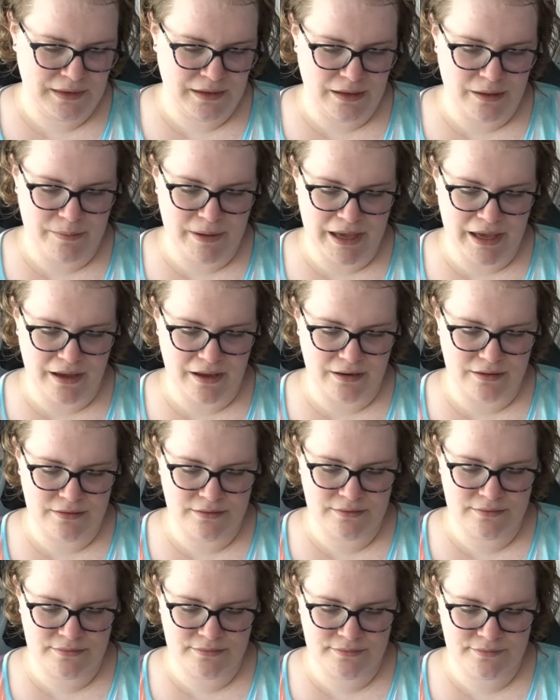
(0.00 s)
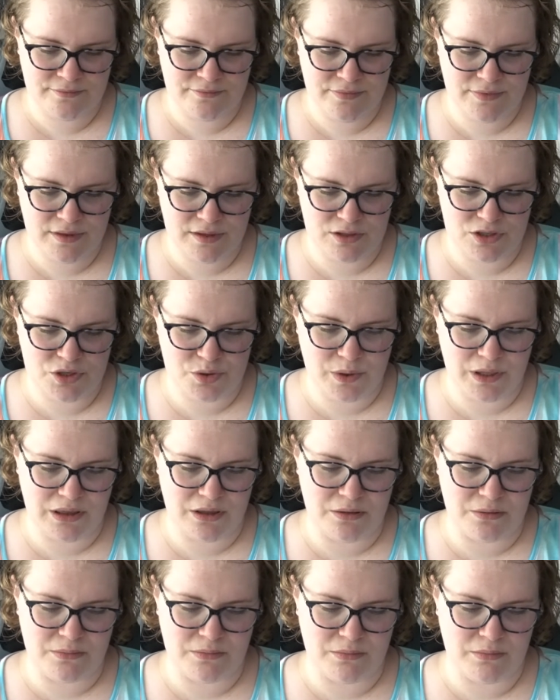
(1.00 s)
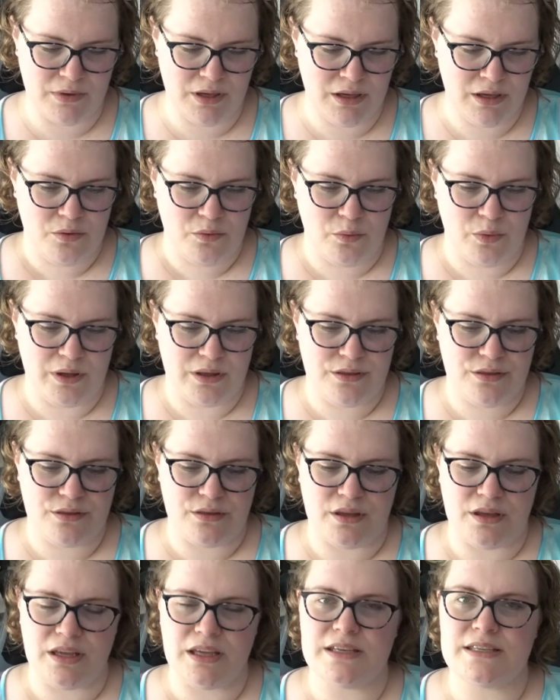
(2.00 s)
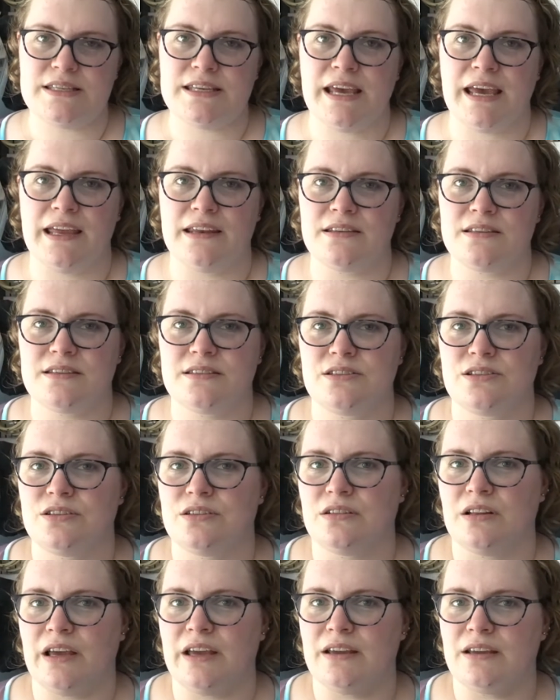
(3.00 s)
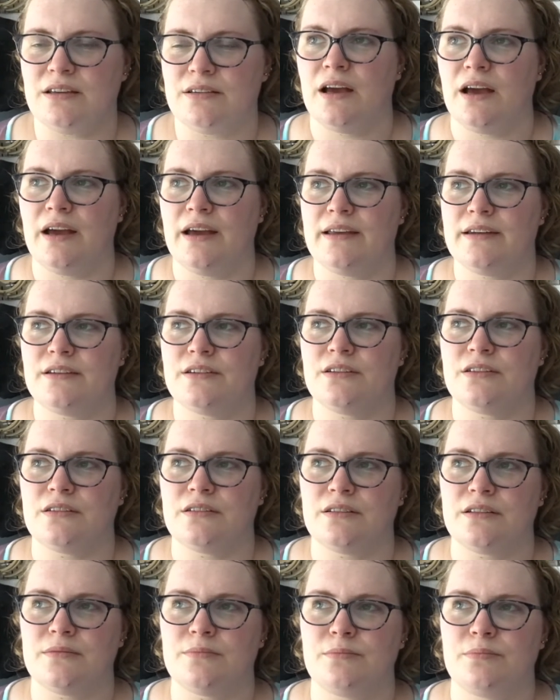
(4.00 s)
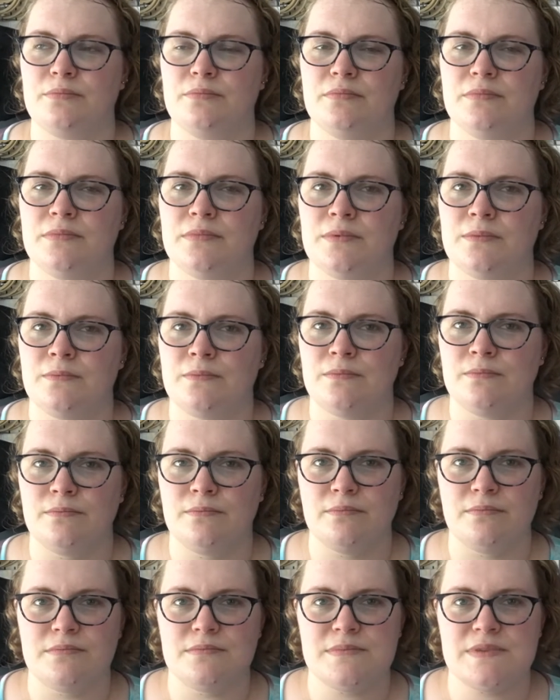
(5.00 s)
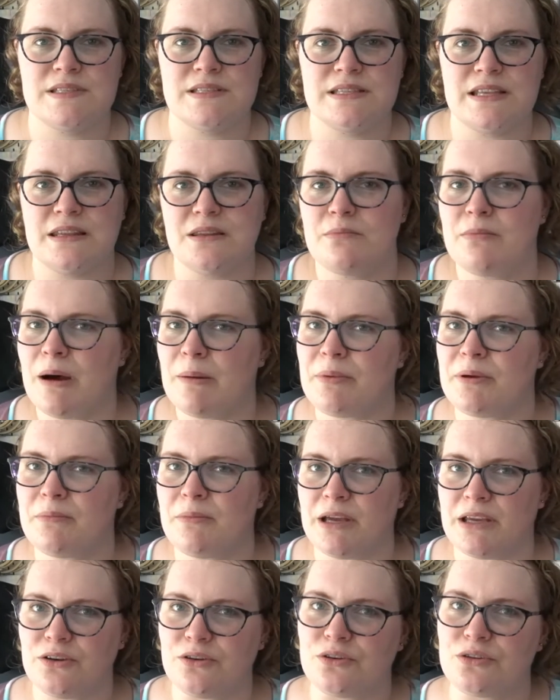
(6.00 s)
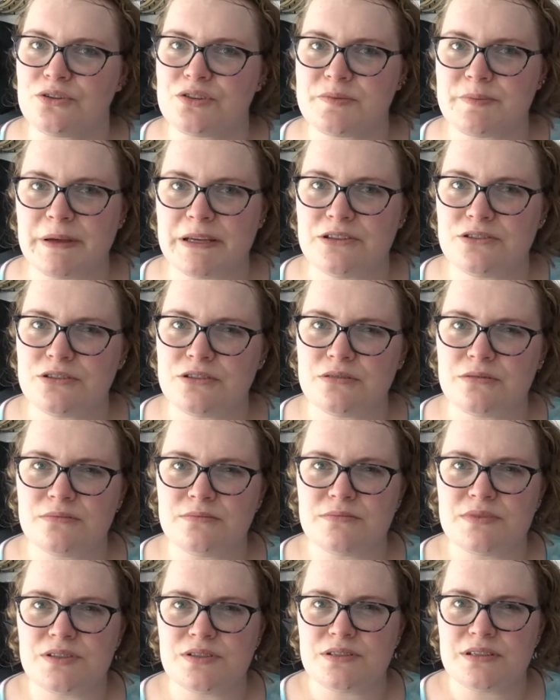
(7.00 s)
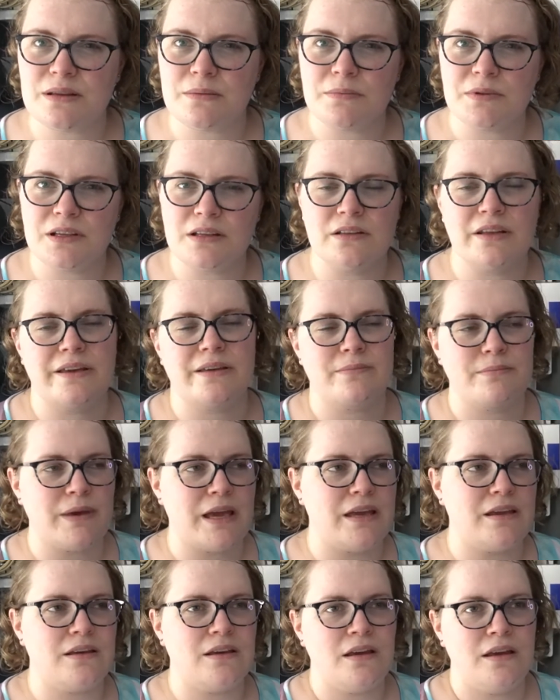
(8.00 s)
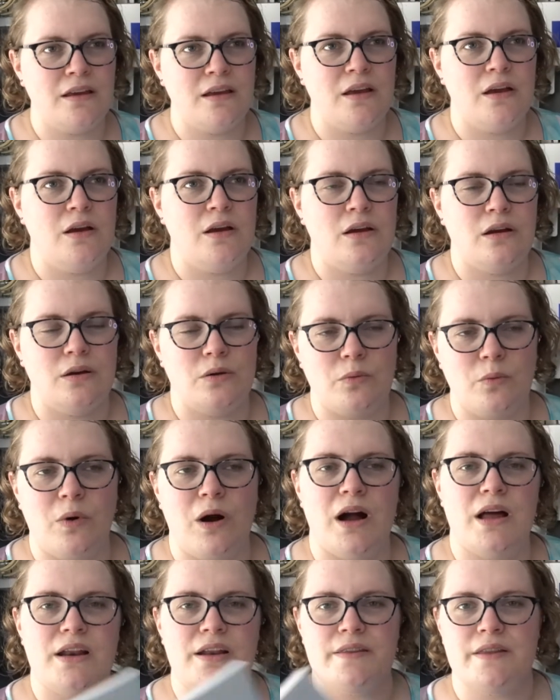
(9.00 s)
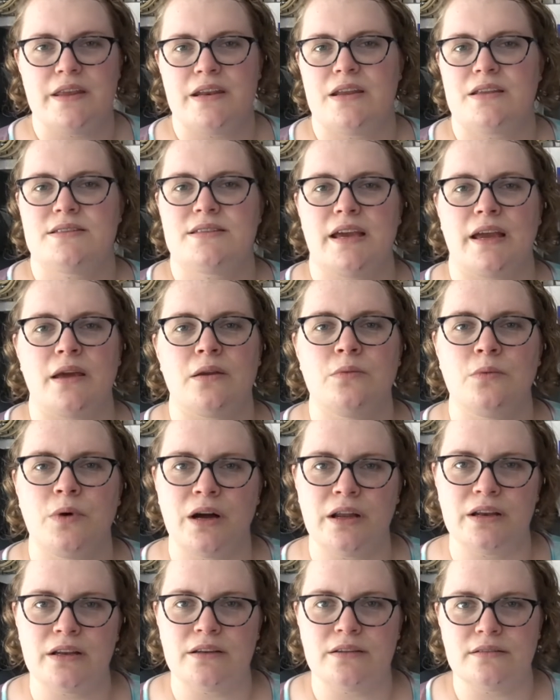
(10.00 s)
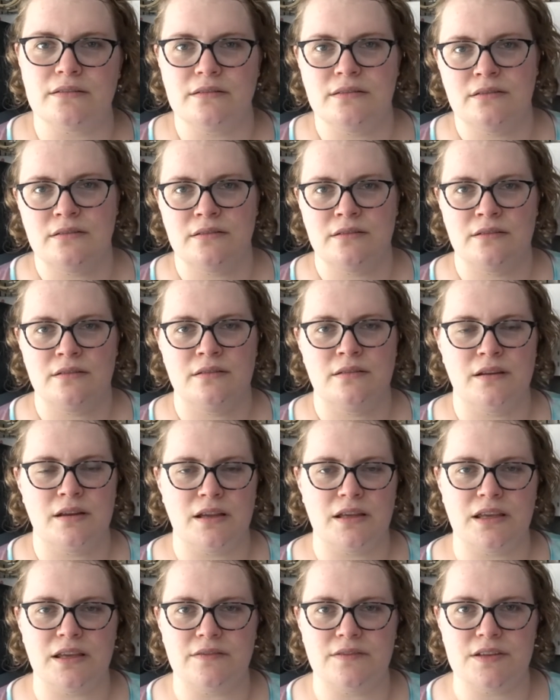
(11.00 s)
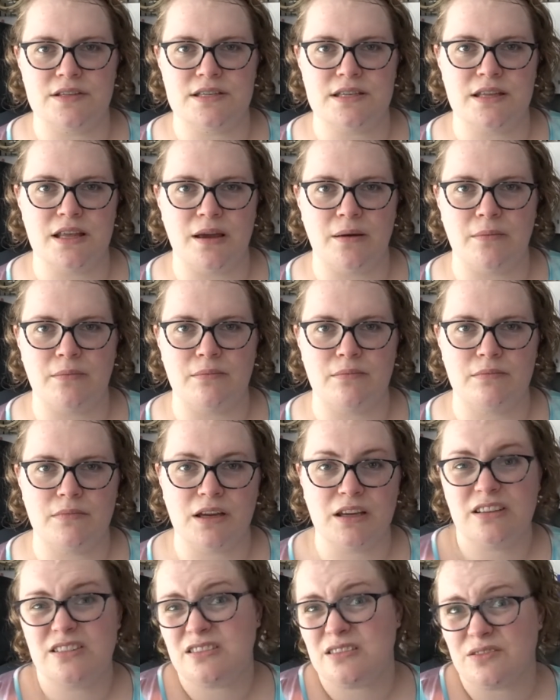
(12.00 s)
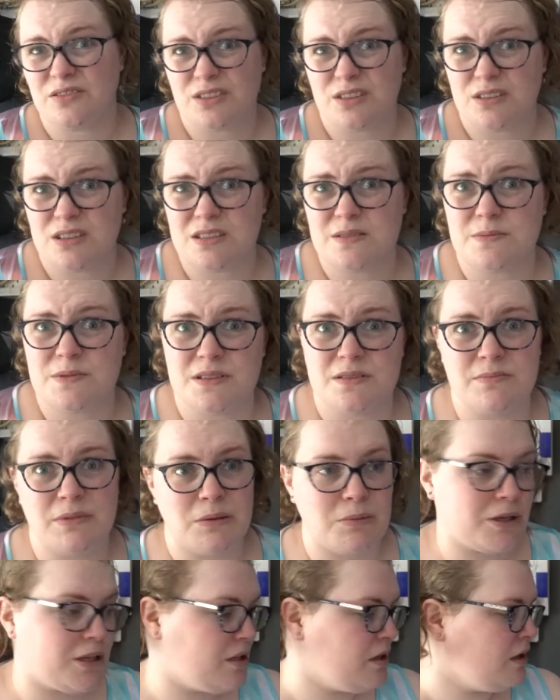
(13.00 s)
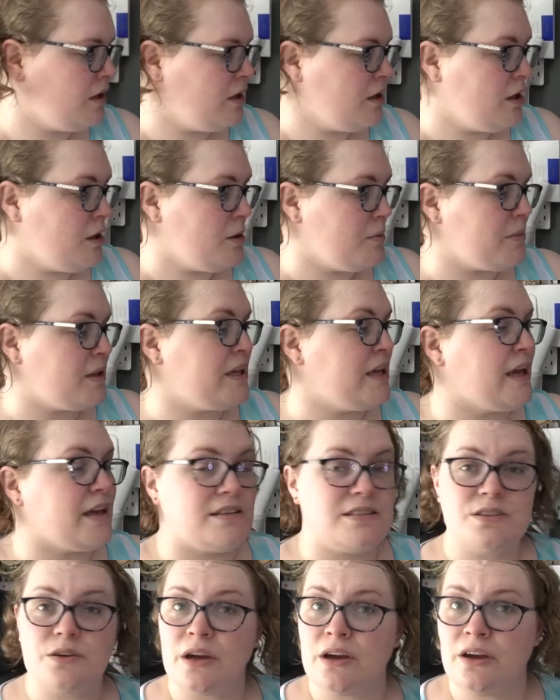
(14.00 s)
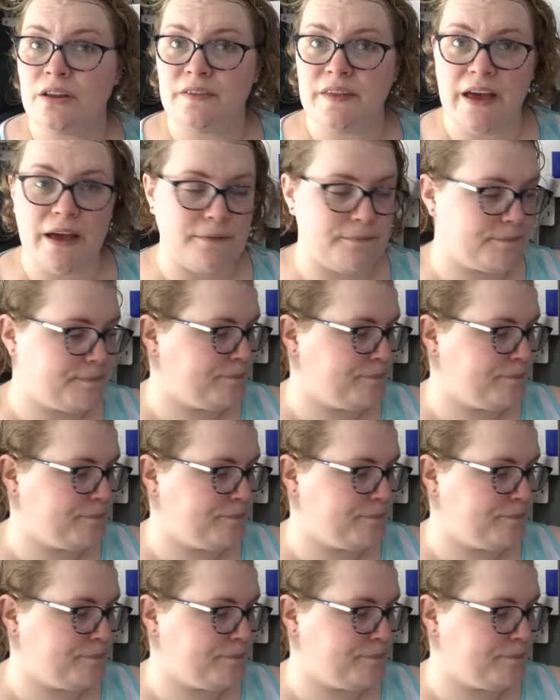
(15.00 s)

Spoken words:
about doing them with the intent to, like, I don't know, like set them up in my girls' bedrooms or something, like make one and then a second one and give it to them. I could do it for Christmas maybe. But yeah, so I got that.